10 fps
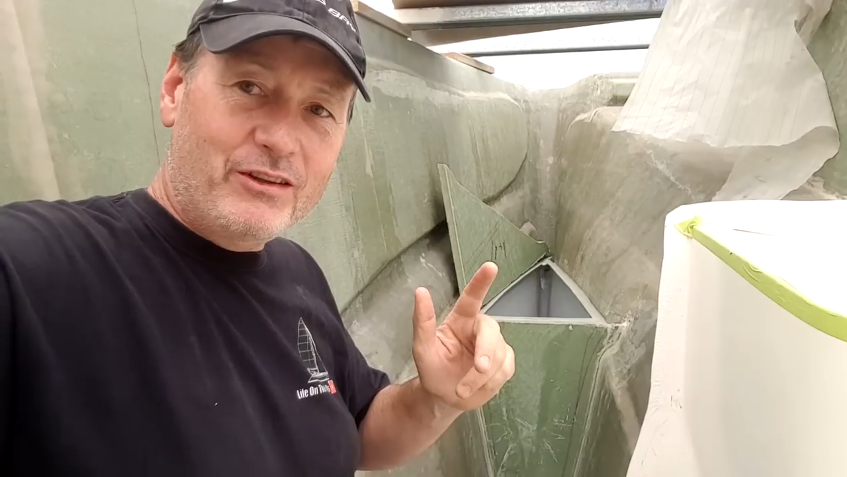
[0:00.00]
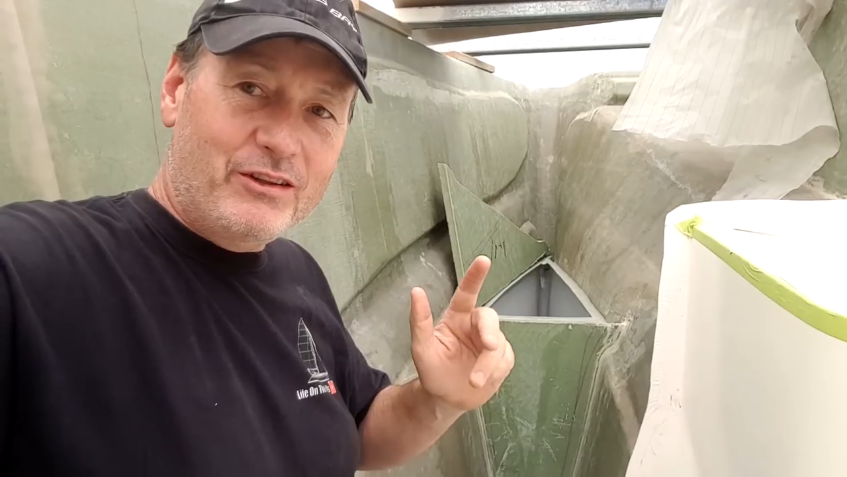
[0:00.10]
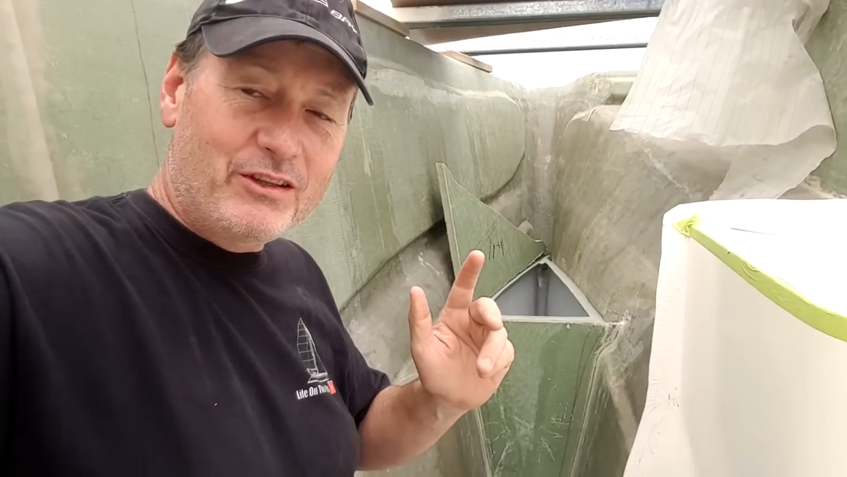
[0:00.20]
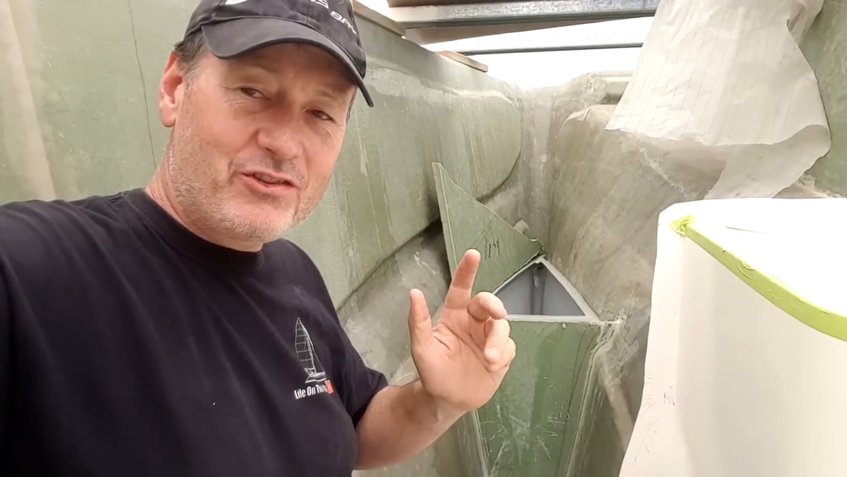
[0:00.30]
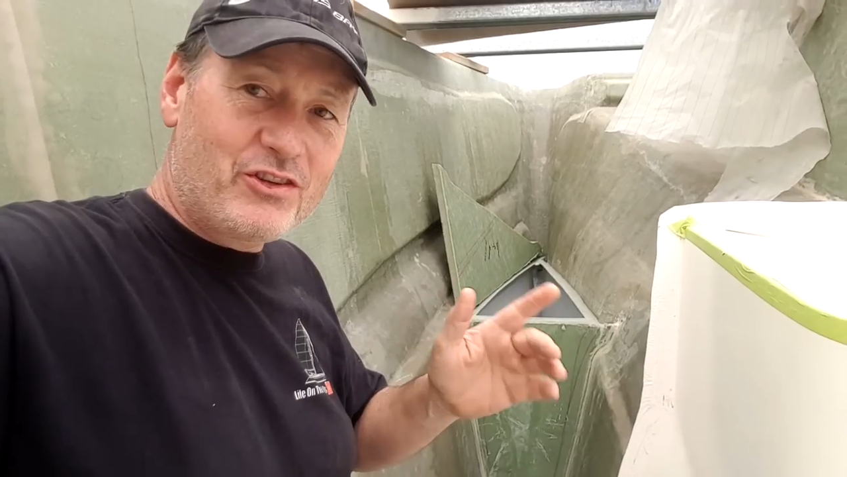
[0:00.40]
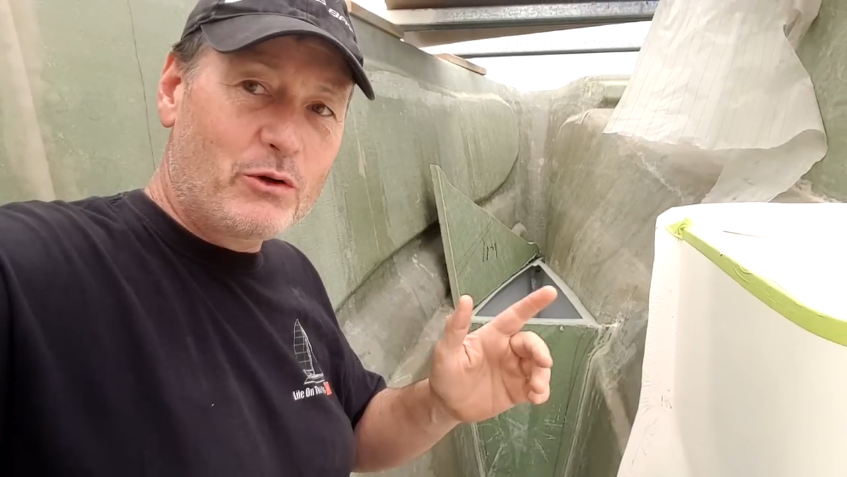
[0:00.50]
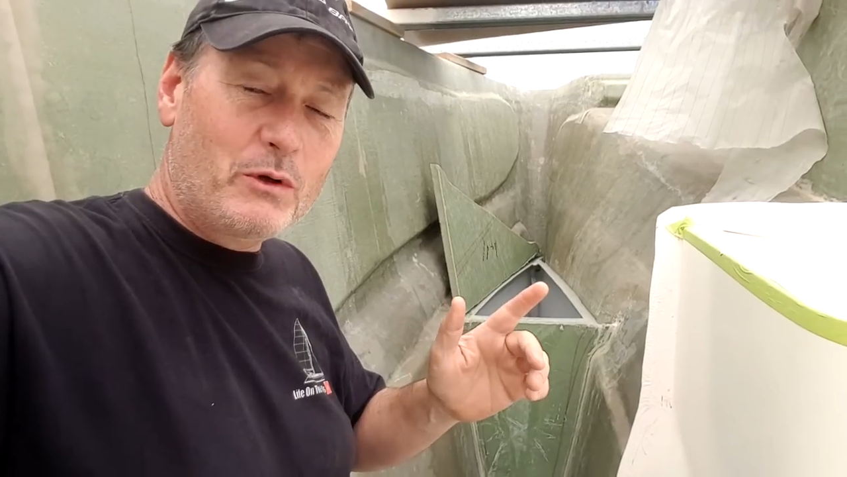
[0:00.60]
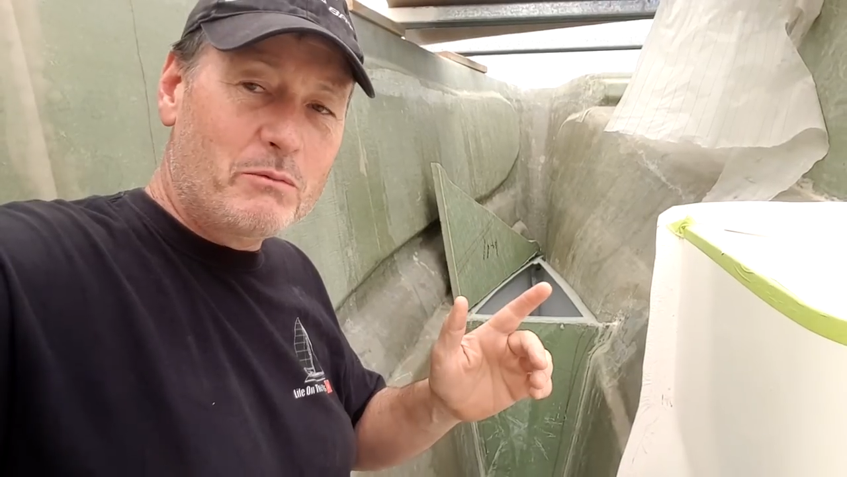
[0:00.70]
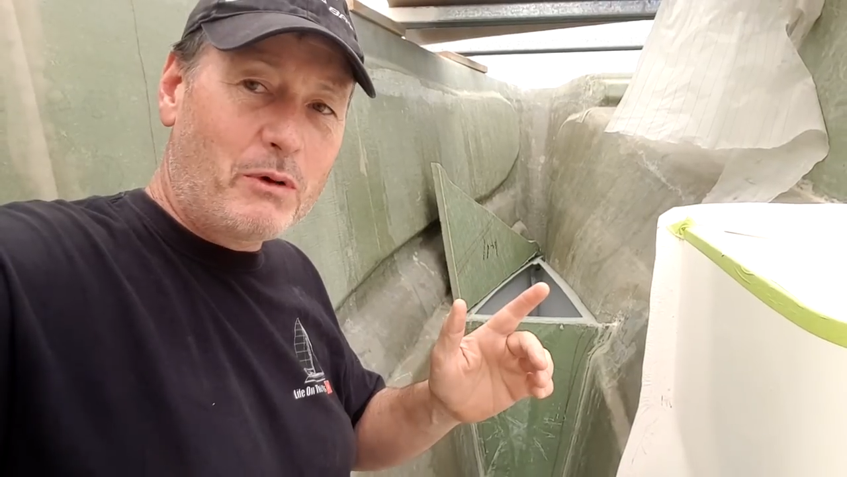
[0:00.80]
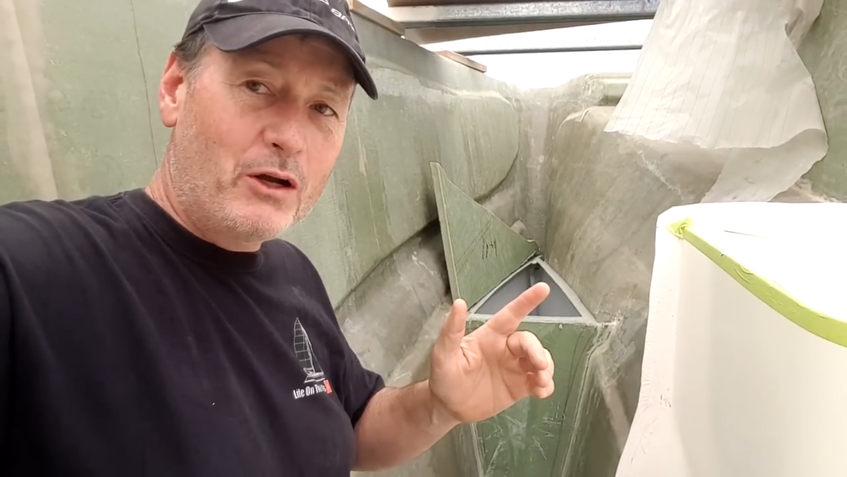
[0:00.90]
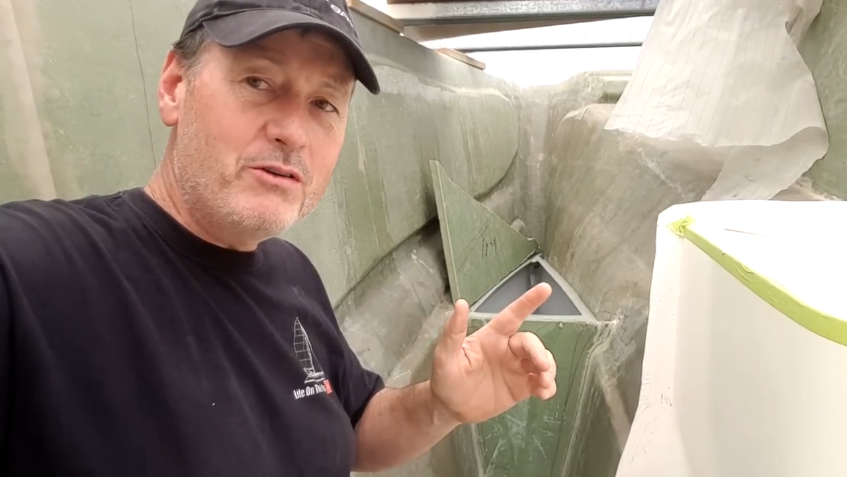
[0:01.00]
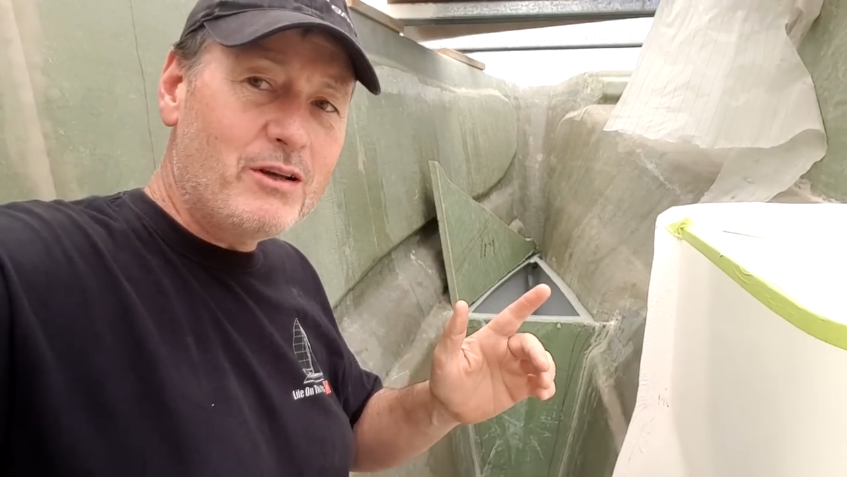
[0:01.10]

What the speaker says: The Seawind boat